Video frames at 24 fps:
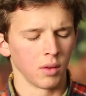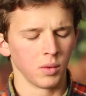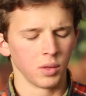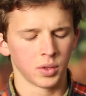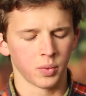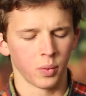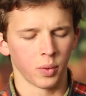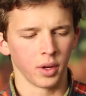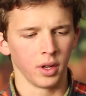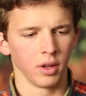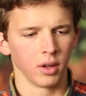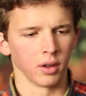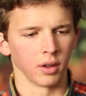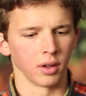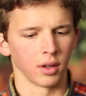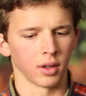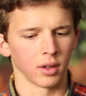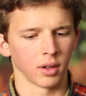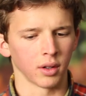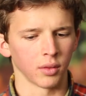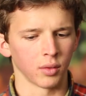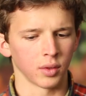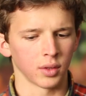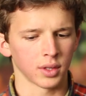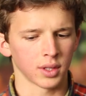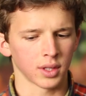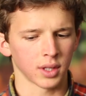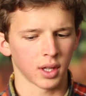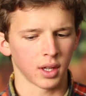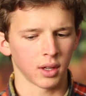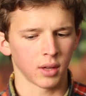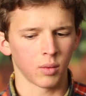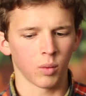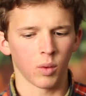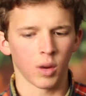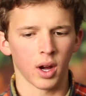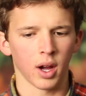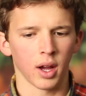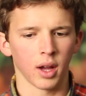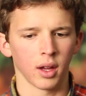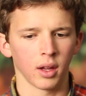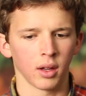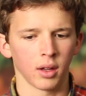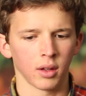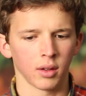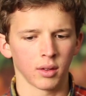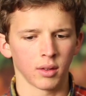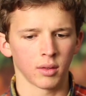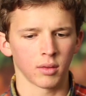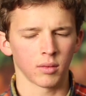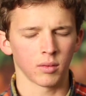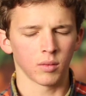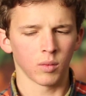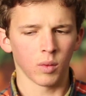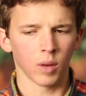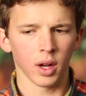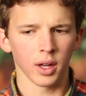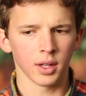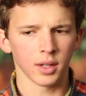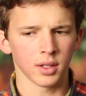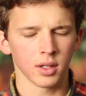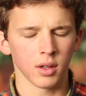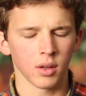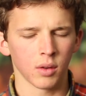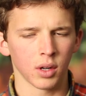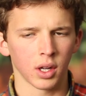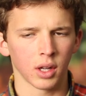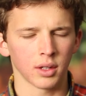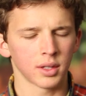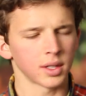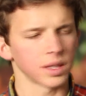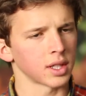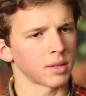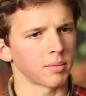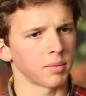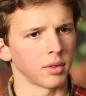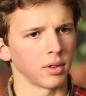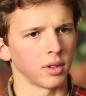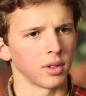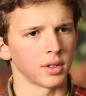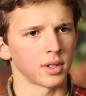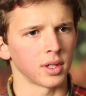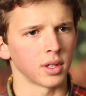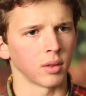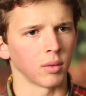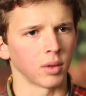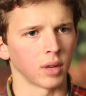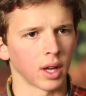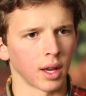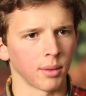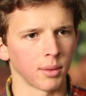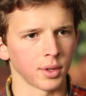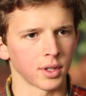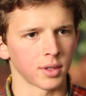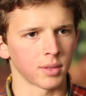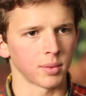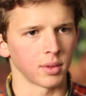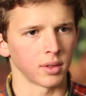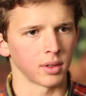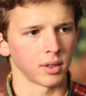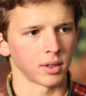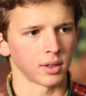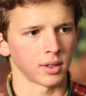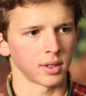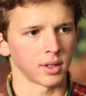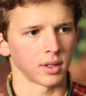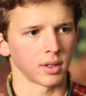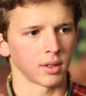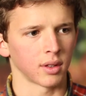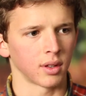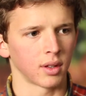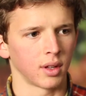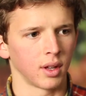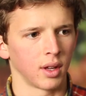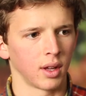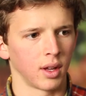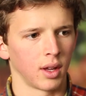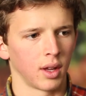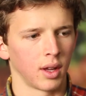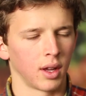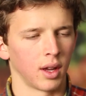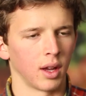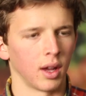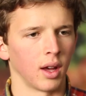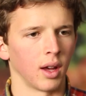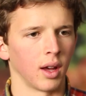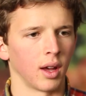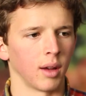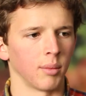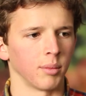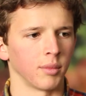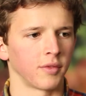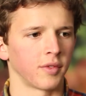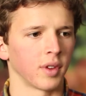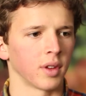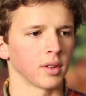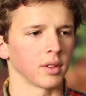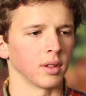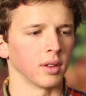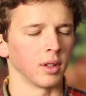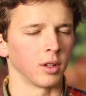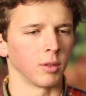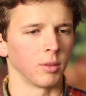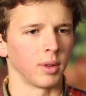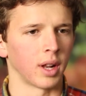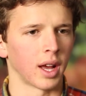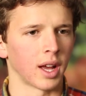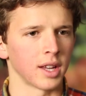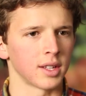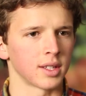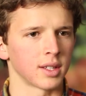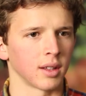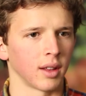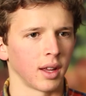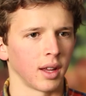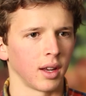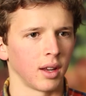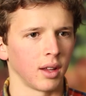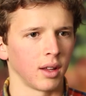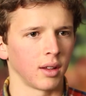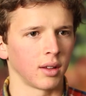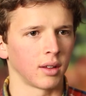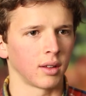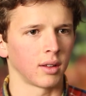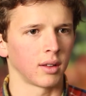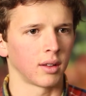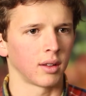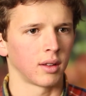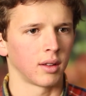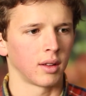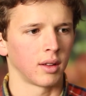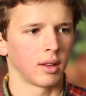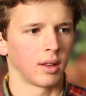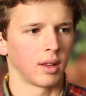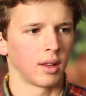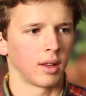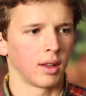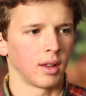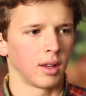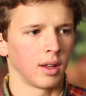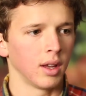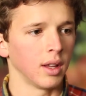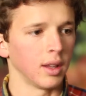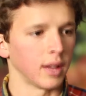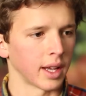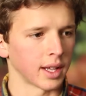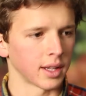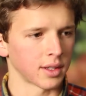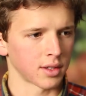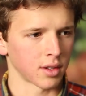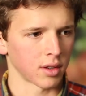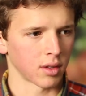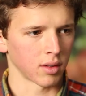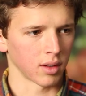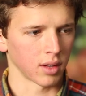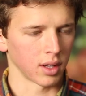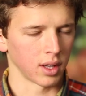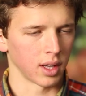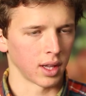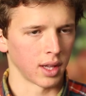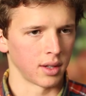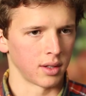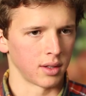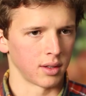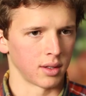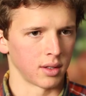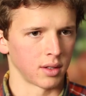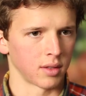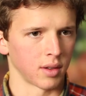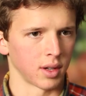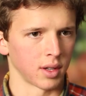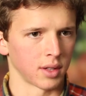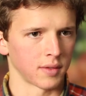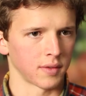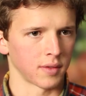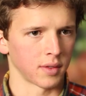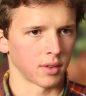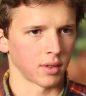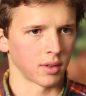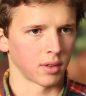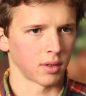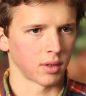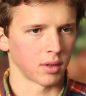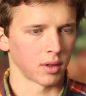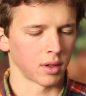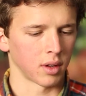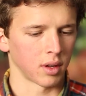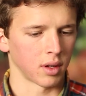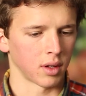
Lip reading: It was weird. It was like, why is no one else experiencing what I'm experiencing? Felt a little bit isolating, and that certainly led to the transfer,